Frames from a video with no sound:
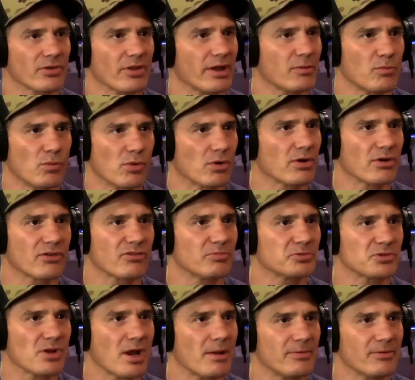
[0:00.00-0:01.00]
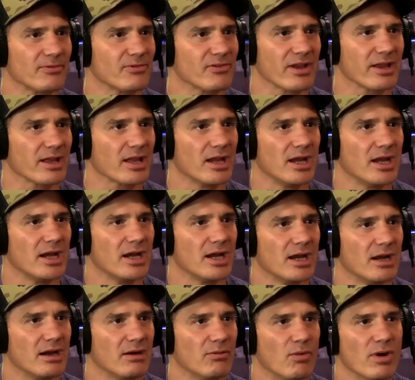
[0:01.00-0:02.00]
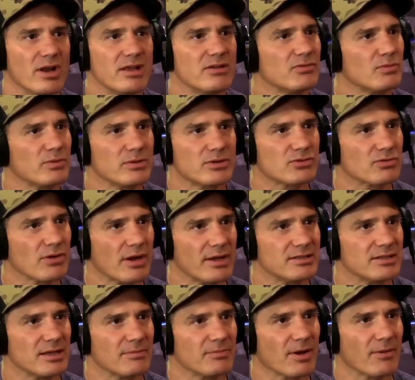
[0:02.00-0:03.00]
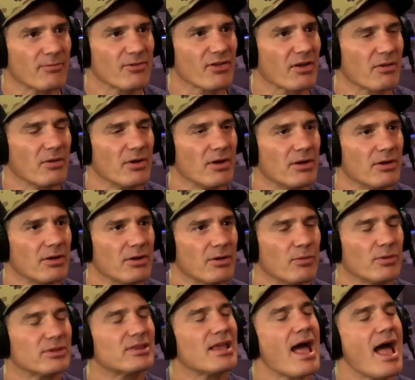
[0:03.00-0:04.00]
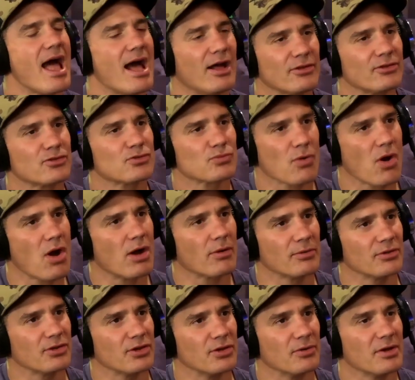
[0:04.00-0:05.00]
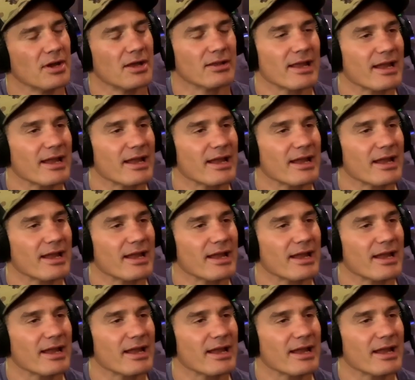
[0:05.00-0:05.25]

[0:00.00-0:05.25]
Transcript: Like, we'll cook some tri-tip. He's like, what is with tri-tip? I was like, what the hell is wrong with you?